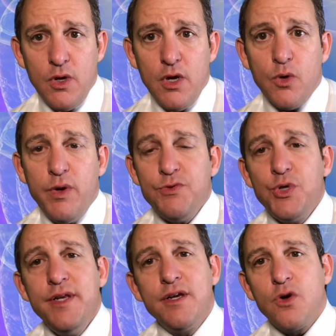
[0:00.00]
we've
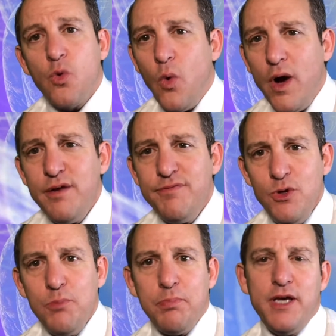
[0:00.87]
treated quite a few
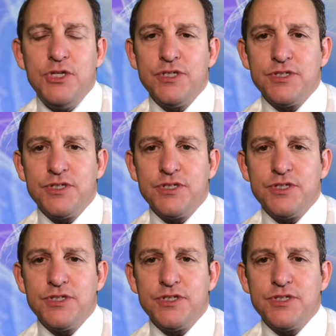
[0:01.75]
patients